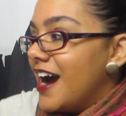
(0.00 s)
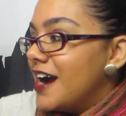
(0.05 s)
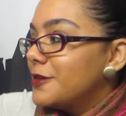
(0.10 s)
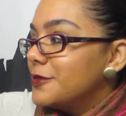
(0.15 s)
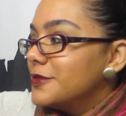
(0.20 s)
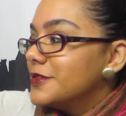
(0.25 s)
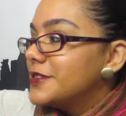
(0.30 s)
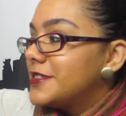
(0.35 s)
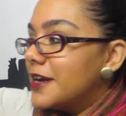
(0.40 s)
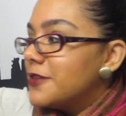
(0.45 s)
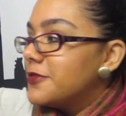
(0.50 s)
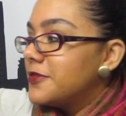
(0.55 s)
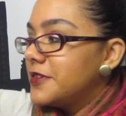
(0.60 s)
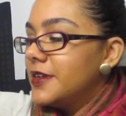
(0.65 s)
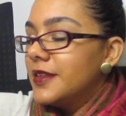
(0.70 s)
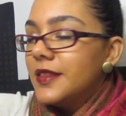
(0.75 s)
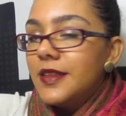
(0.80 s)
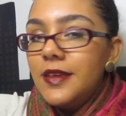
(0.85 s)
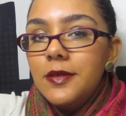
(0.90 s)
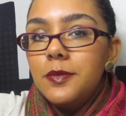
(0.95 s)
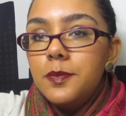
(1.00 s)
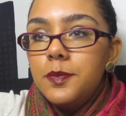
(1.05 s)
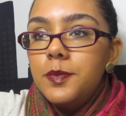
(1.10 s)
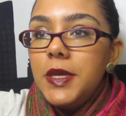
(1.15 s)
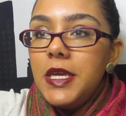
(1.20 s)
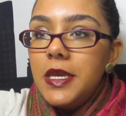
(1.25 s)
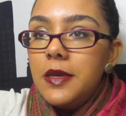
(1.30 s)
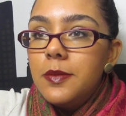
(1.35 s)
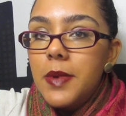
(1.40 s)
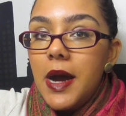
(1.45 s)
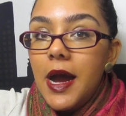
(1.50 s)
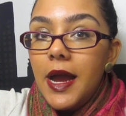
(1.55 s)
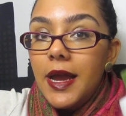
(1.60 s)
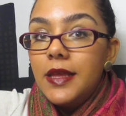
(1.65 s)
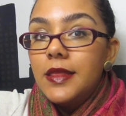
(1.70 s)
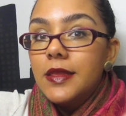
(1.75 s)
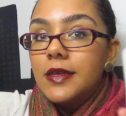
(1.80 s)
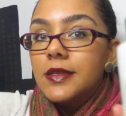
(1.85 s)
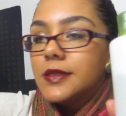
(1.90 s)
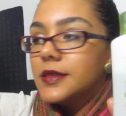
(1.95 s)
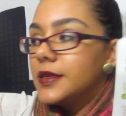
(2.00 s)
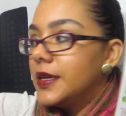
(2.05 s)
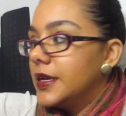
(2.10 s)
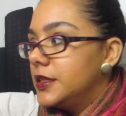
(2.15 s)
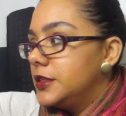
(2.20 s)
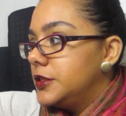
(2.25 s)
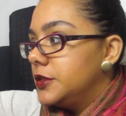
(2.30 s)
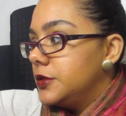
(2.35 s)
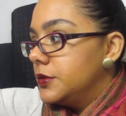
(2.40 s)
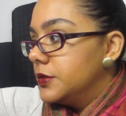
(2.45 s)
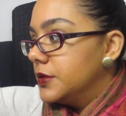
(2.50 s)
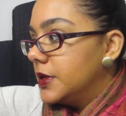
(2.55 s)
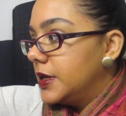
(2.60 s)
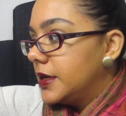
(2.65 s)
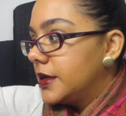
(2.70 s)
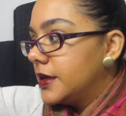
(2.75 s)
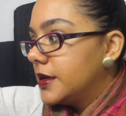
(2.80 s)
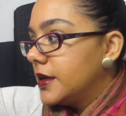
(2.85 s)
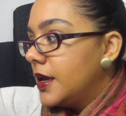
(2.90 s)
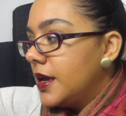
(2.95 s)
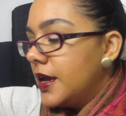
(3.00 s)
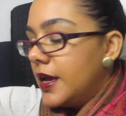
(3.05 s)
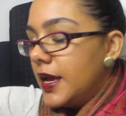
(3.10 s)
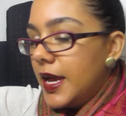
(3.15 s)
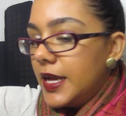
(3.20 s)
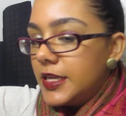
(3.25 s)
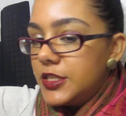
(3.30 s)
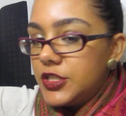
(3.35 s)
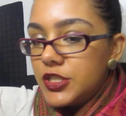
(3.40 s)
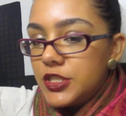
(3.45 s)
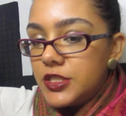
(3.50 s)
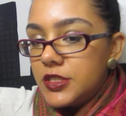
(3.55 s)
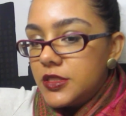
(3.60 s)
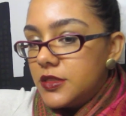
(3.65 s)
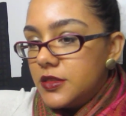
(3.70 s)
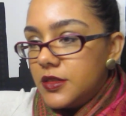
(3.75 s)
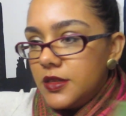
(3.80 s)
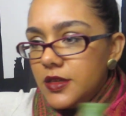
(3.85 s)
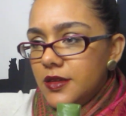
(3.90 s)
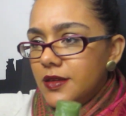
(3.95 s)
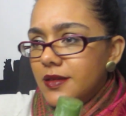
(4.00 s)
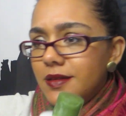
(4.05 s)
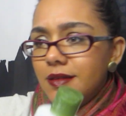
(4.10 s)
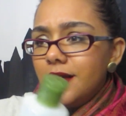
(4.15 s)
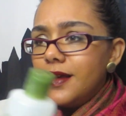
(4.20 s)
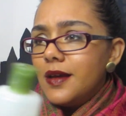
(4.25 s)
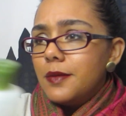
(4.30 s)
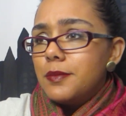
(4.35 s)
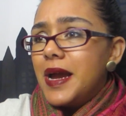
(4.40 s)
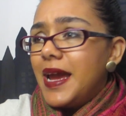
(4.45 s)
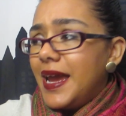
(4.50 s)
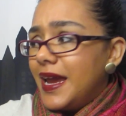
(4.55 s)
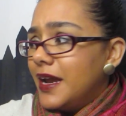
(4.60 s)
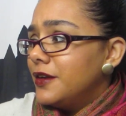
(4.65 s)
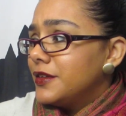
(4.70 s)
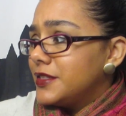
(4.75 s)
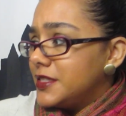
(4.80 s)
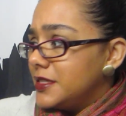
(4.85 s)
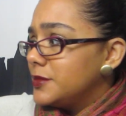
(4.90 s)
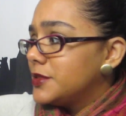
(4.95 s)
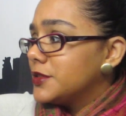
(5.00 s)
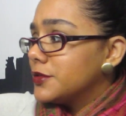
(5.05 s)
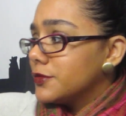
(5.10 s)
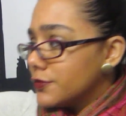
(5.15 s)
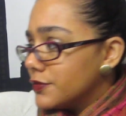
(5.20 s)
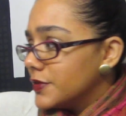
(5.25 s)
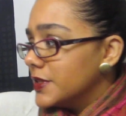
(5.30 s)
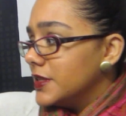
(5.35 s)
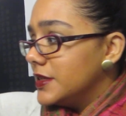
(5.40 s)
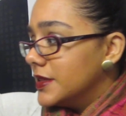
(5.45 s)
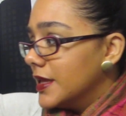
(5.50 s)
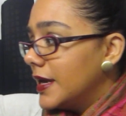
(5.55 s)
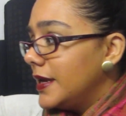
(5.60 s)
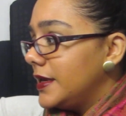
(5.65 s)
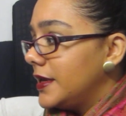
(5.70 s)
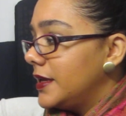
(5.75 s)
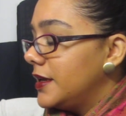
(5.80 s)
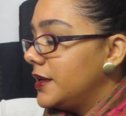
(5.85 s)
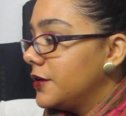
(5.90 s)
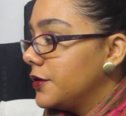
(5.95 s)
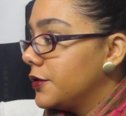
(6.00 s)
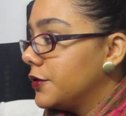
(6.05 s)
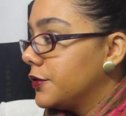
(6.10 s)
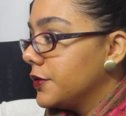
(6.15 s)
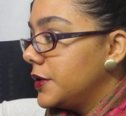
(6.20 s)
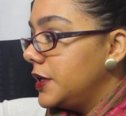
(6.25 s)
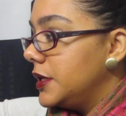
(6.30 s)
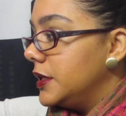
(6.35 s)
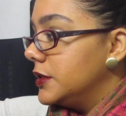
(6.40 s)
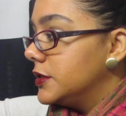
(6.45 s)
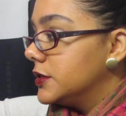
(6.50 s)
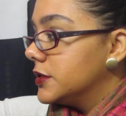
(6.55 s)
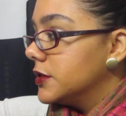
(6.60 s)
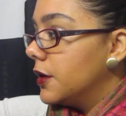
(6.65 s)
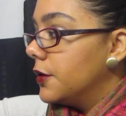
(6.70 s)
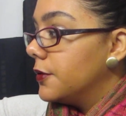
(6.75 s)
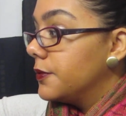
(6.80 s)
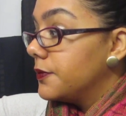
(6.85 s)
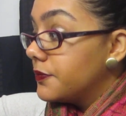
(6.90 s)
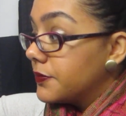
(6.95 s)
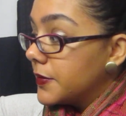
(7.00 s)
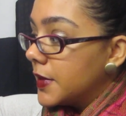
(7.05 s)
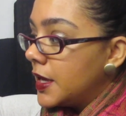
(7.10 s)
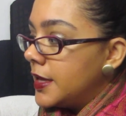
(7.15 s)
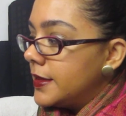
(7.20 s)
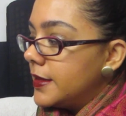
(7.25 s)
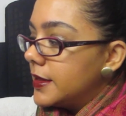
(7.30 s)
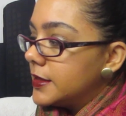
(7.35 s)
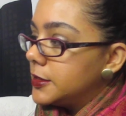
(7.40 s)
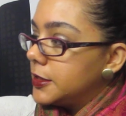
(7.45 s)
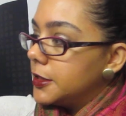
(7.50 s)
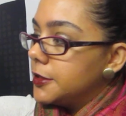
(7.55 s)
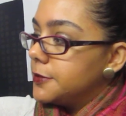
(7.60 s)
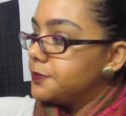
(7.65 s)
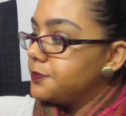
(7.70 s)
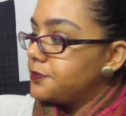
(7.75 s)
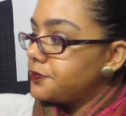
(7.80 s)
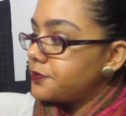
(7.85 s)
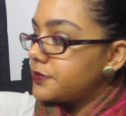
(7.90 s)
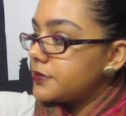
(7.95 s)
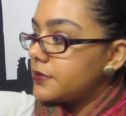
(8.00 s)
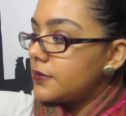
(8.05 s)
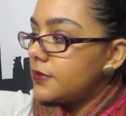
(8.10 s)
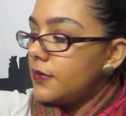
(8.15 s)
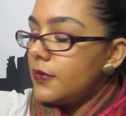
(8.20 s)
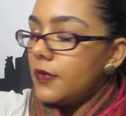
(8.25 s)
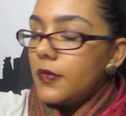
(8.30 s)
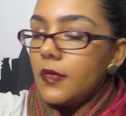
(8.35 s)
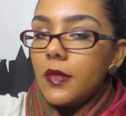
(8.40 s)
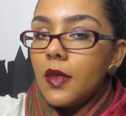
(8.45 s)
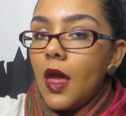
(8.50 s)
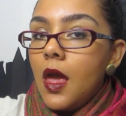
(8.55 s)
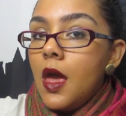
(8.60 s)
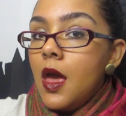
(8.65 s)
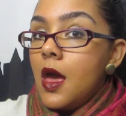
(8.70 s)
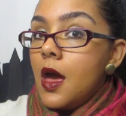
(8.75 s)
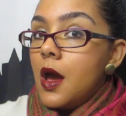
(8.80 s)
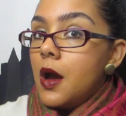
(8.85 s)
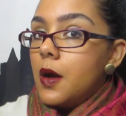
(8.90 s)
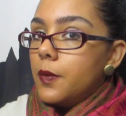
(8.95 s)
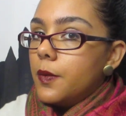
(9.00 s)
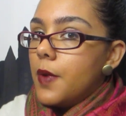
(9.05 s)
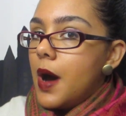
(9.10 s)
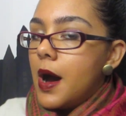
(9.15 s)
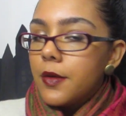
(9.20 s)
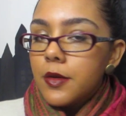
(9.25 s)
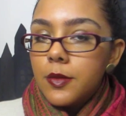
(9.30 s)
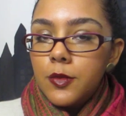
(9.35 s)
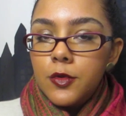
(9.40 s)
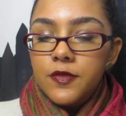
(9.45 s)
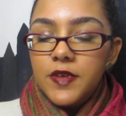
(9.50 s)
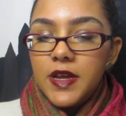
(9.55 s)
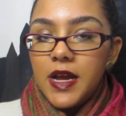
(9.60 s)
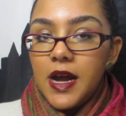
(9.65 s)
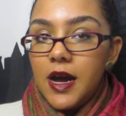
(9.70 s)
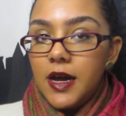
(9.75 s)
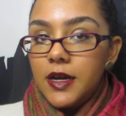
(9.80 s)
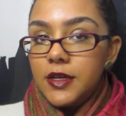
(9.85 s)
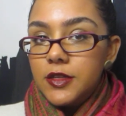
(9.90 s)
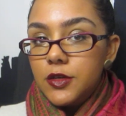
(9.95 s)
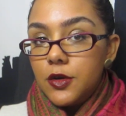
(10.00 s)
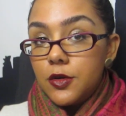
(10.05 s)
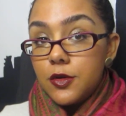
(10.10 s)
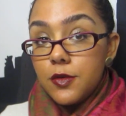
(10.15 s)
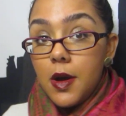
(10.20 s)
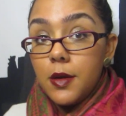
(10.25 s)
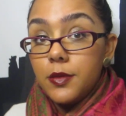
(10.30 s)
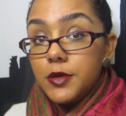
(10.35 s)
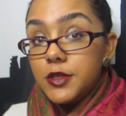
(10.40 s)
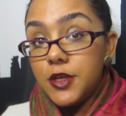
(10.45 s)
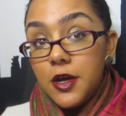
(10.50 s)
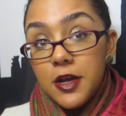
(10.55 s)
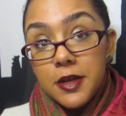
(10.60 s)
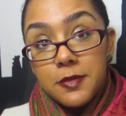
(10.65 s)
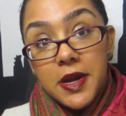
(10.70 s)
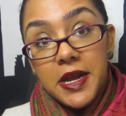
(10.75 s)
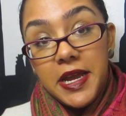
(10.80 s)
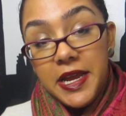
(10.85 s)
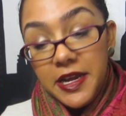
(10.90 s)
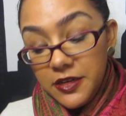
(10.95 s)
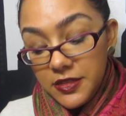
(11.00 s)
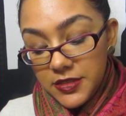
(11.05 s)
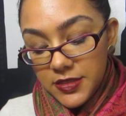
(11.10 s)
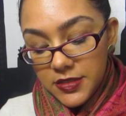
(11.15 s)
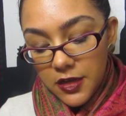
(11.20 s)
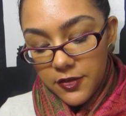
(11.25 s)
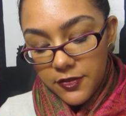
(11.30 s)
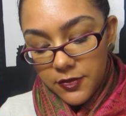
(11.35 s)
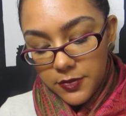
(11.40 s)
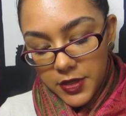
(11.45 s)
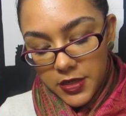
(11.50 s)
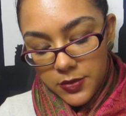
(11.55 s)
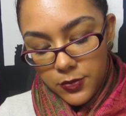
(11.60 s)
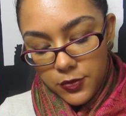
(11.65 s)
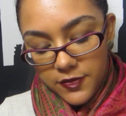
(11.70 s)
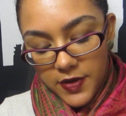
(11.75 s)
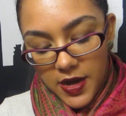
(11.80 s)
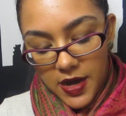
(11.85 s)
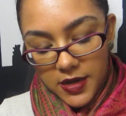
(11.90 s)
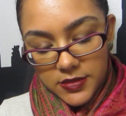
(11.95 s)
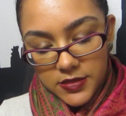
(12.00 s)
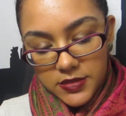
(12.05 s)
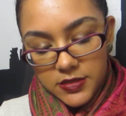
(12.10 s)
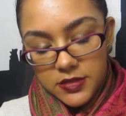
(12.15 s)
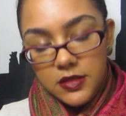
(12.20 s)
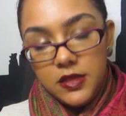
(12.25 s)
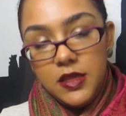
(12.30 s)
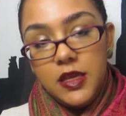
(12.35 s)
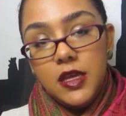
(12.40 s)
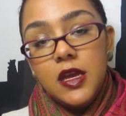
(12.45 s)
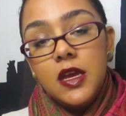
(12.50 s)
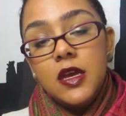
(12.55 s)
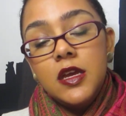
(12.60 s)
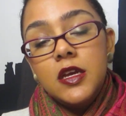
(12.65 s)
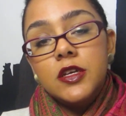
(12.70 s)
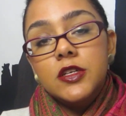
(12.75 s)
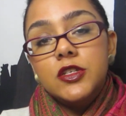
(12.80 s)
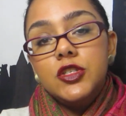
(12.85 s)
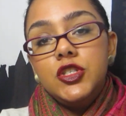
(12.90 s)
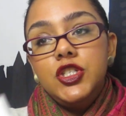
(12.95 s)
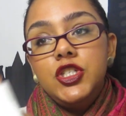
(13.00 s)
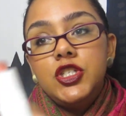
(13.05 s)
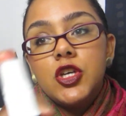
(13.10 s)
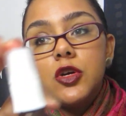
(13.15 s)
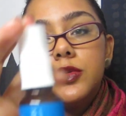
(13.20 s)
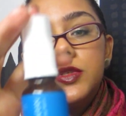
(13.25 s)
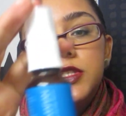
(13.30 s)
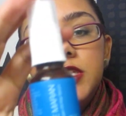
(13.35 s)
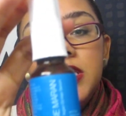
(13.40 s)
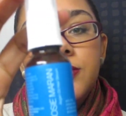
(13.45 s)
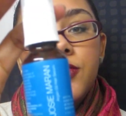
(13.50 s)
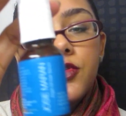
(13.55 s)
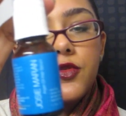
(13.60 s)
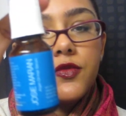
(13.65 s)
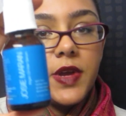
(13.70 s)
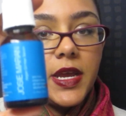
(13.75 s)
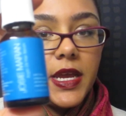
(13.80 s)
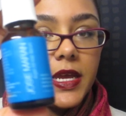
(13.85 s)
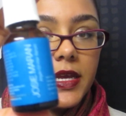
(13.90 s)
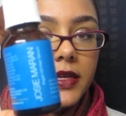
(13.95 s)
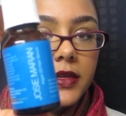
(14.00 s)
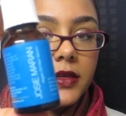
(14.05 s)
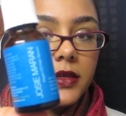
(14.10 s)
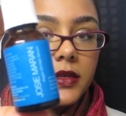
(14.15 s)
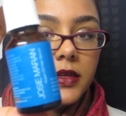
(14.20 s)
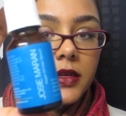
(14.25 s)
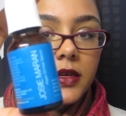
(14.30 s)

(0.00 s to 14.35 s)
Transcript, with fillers: I will definitely be buying this again too. Like it just, my hair seems to really like it. It agrees. So that's good. While we're moving on or while we're talking about hair stuff, I'm going to move on to the Josie Maran